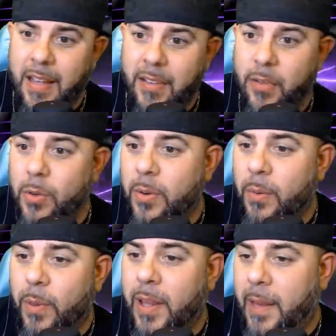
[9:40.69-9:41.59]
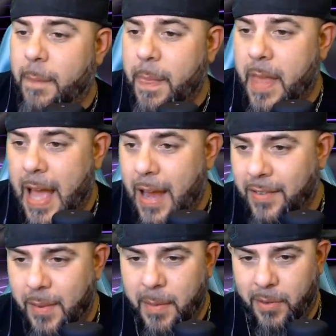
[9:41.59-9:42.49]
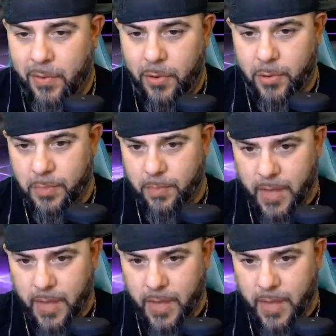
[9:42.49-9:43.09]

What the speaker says: Dude, Willie, how does that make you feel, dude?